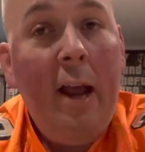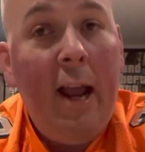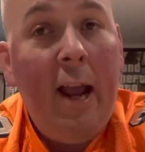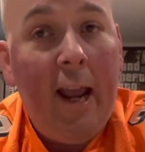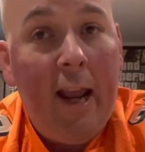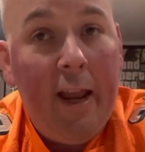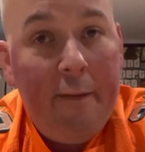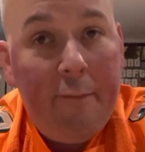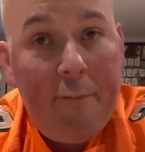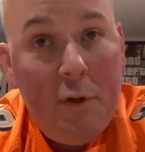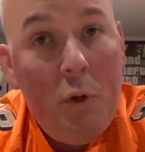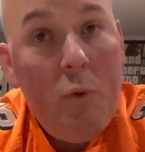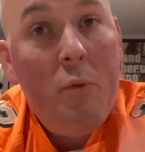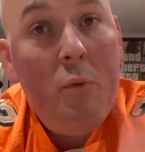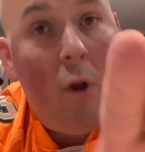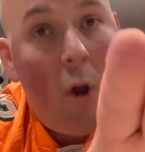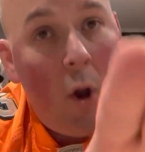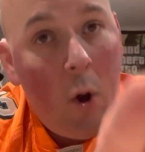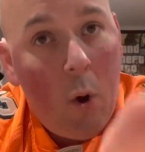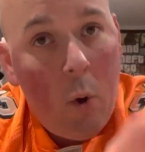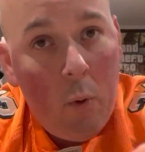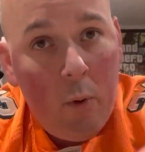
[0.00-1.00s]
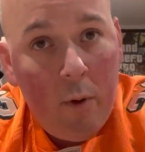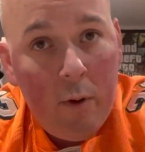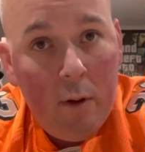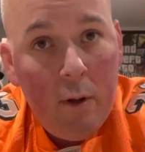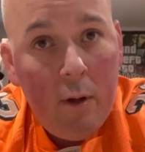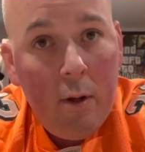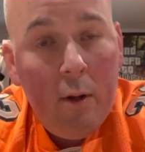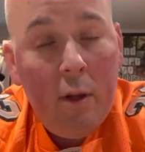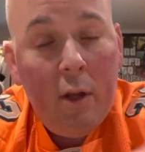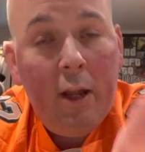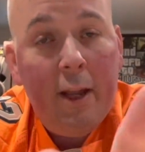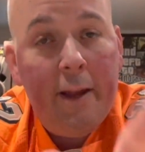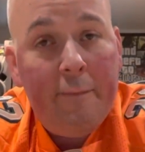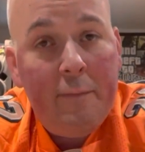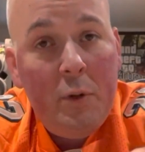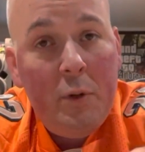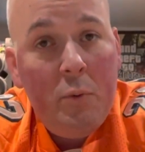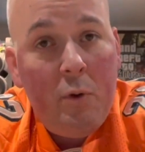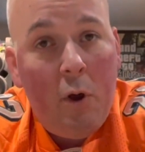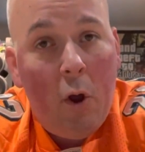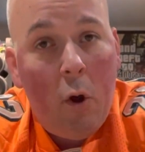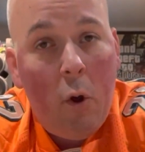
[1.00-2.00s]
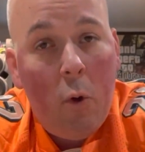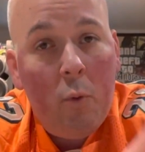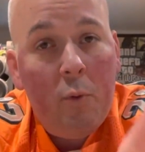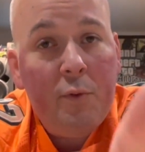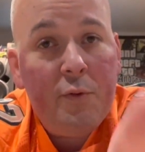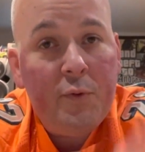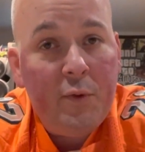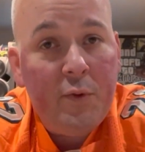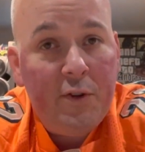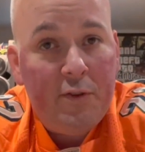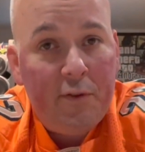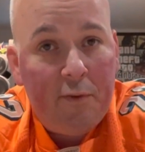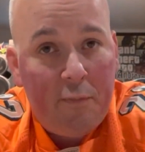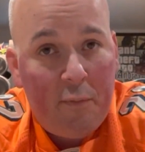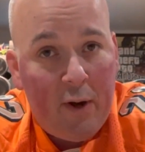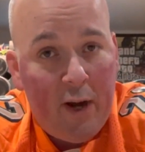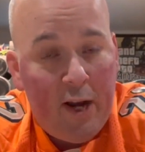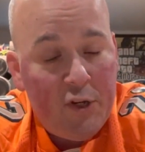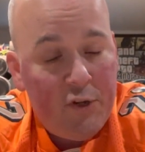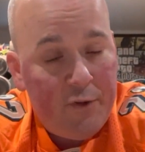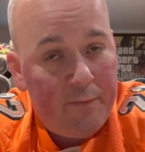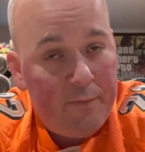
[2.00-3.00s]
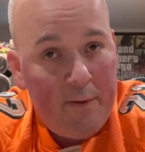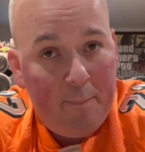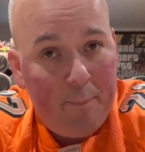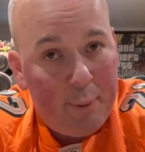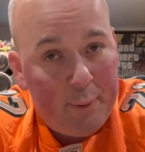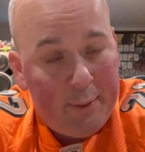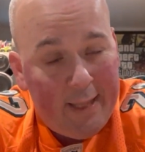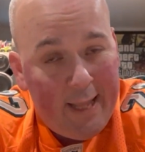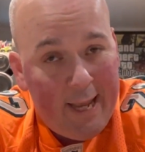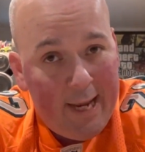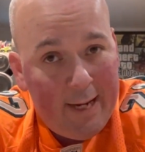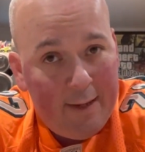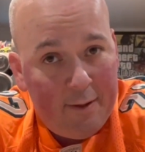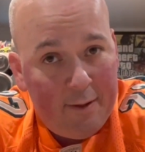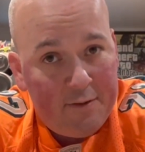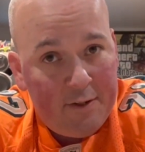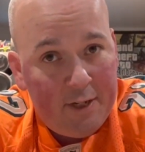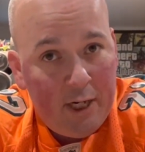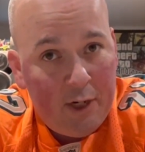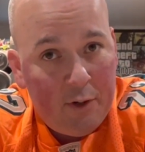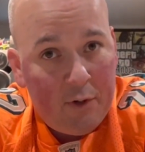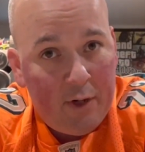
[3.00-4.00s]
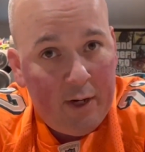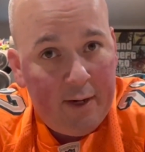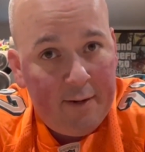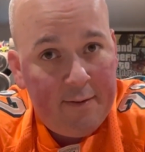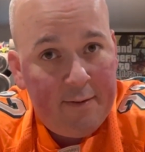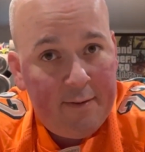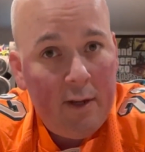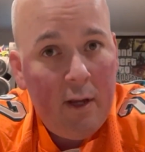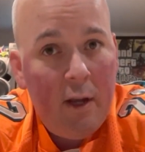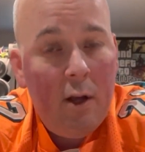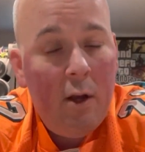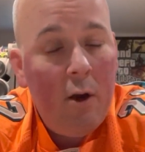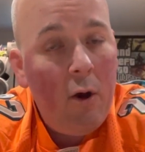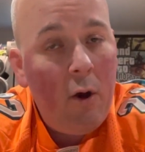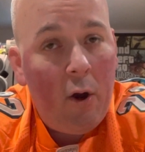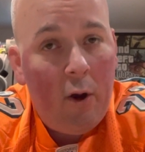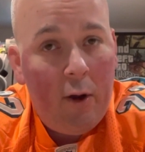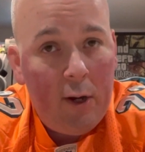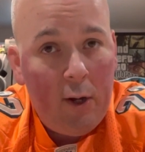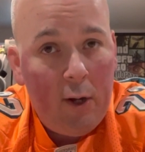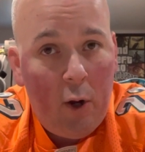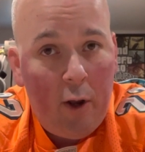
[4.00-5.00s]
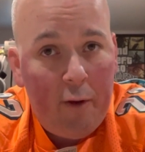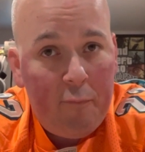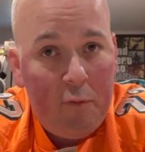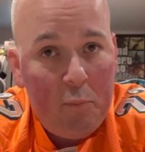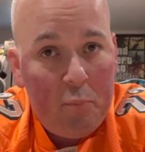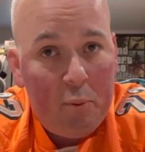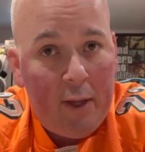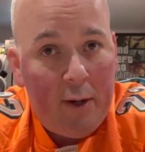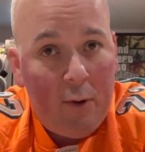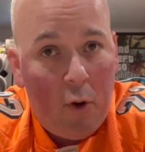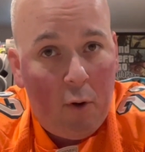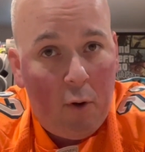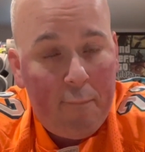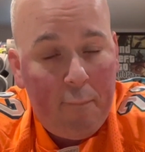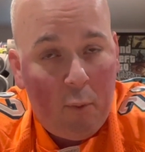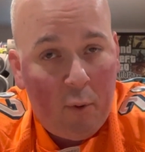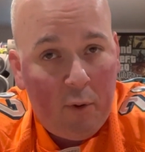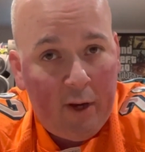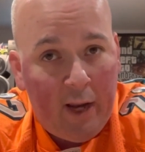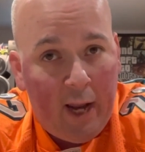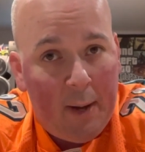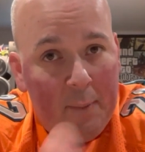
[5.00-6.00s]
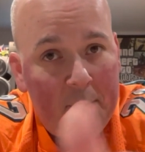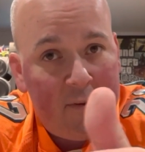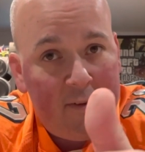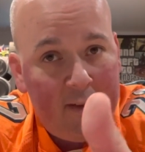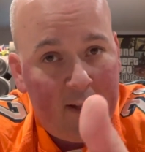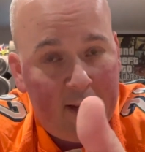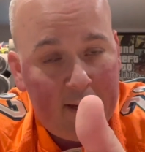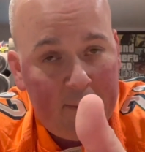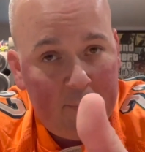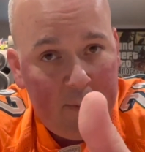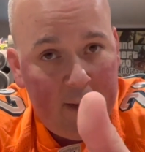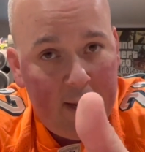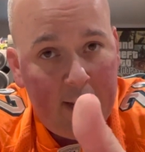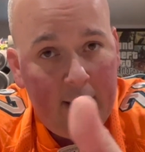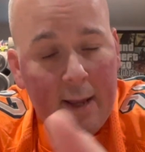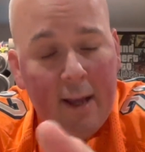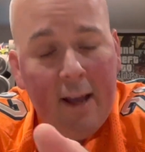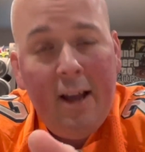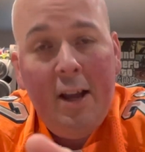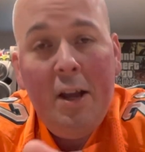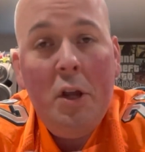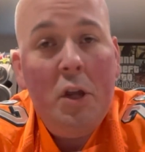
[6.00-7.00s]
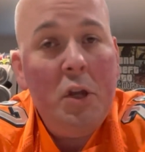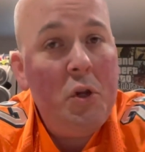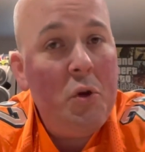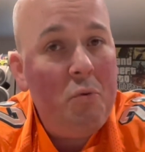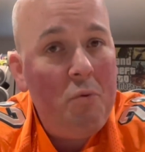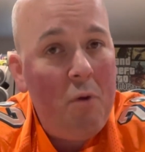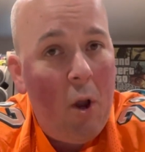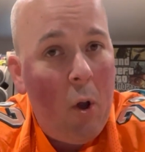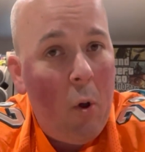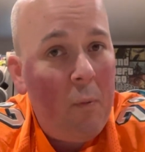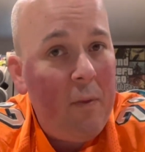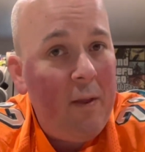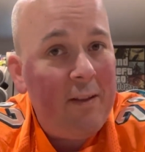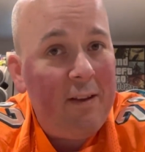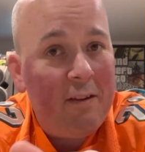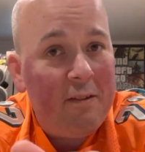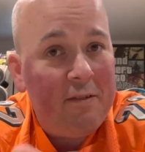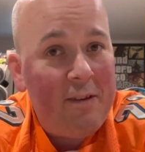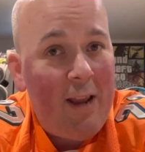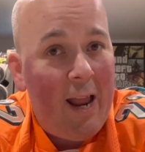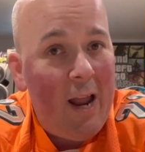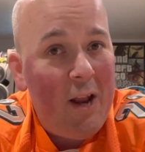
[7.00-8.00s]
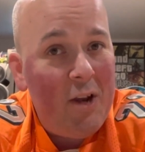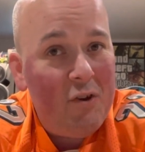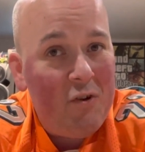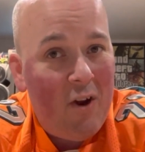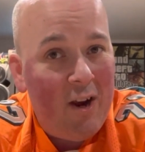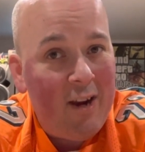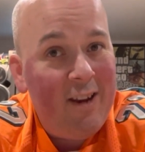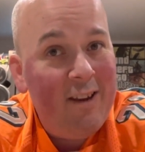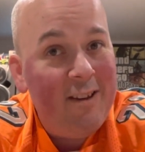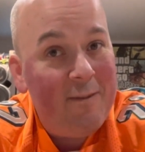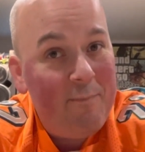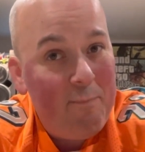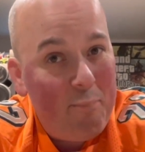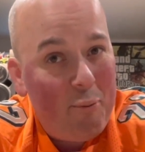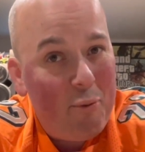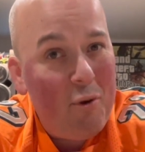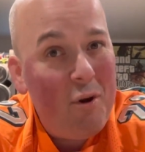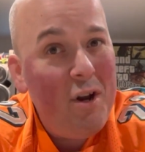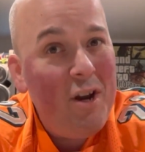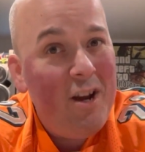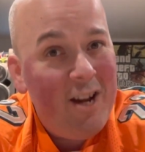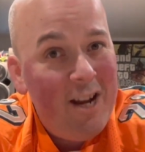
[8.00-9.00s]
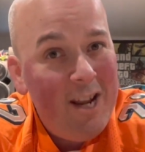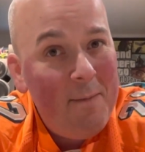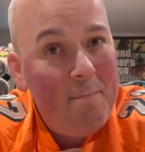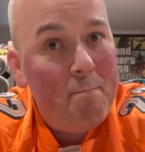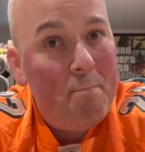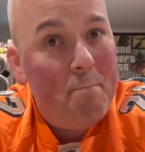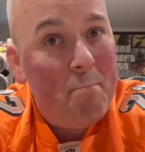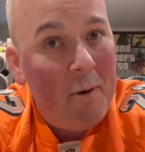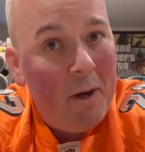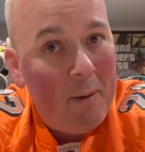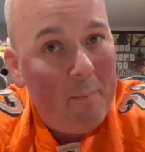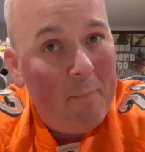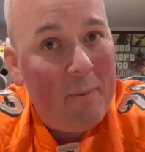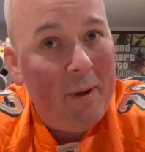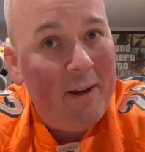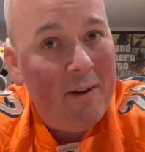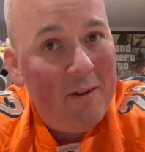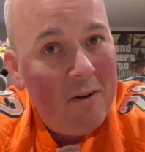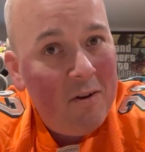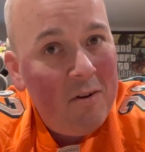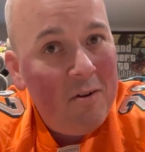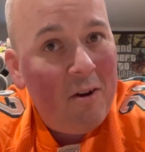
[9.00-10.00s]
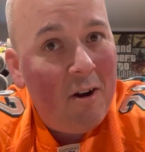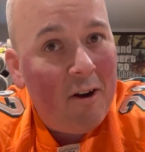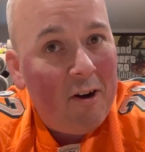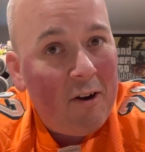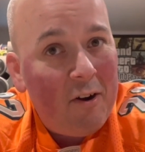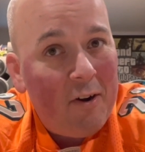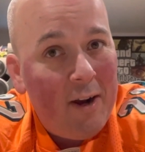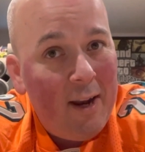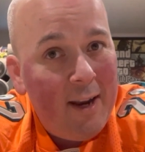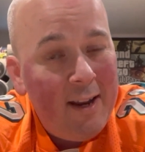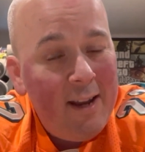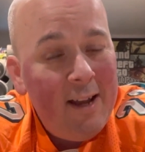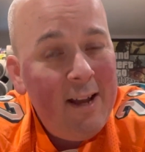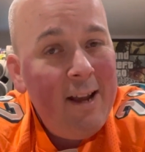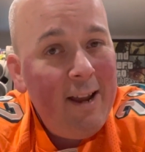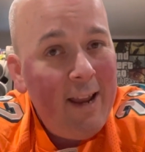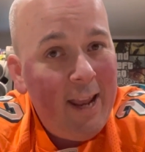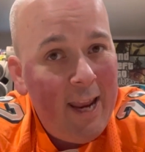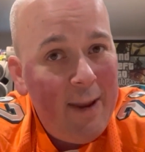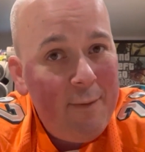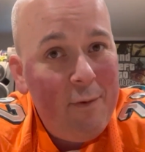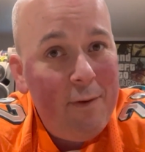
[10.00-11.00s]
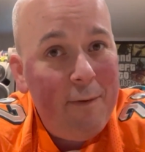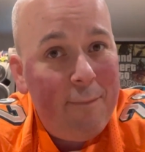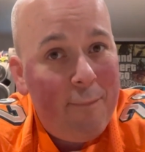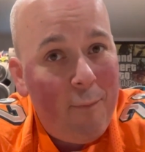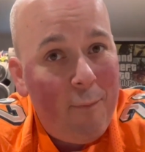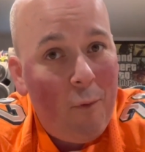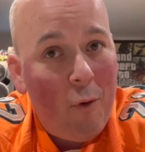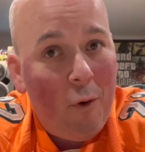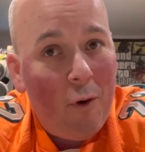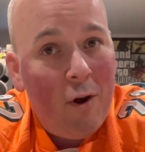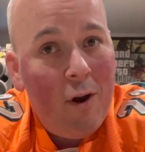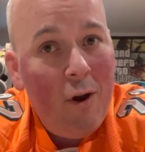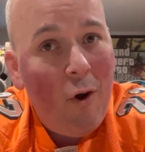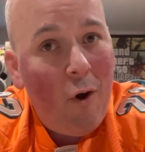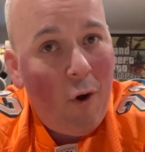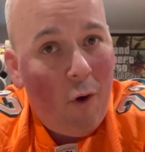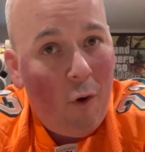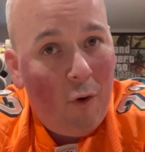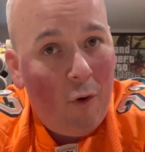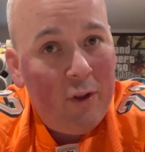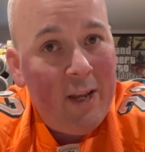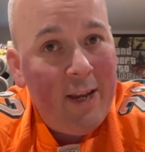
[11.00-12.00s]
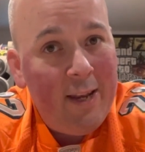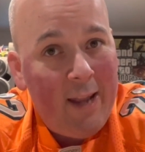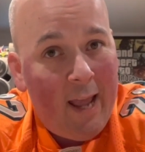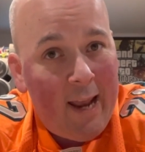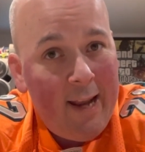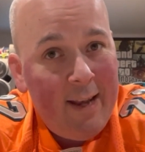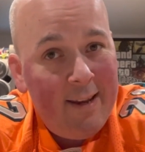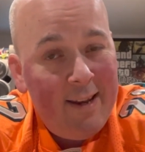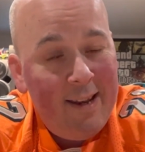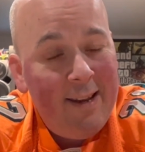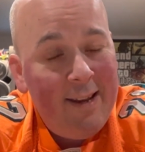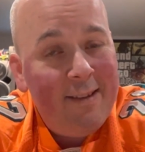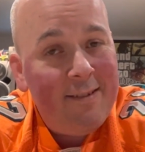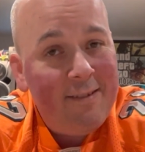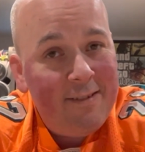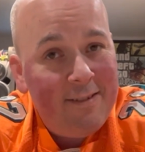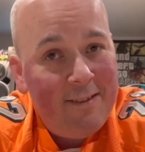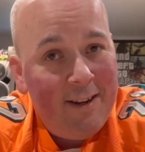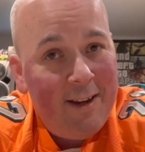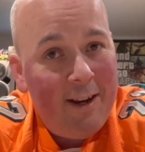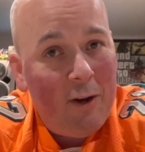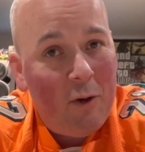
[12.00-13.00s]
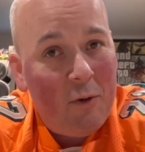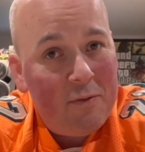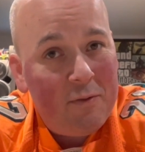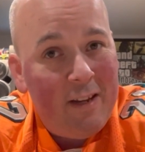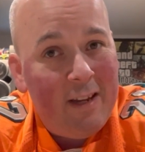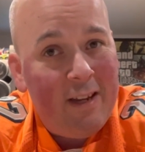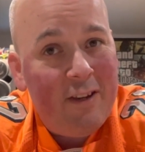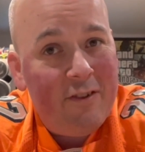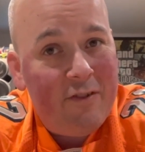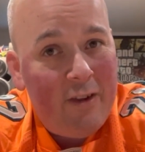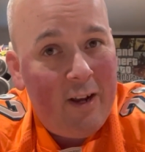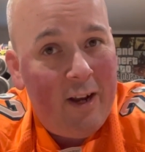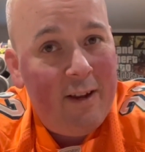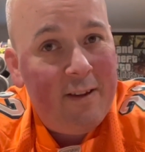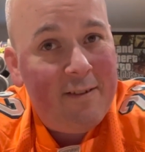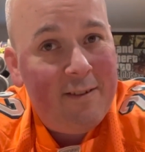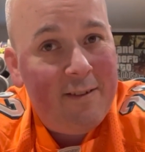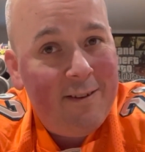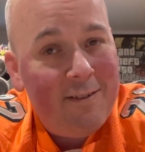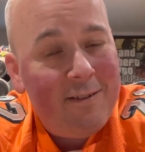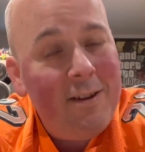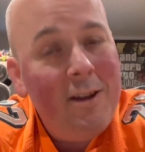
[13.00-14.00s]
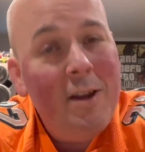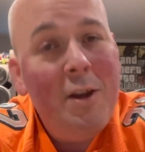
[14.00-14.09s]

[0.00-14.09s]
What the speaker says: if you know Streets of Rage, if you played the series, or if you played all 4 games like me, you know that the soundtrack is pretty bumping. All right, even for early 90s, Sega Genesis,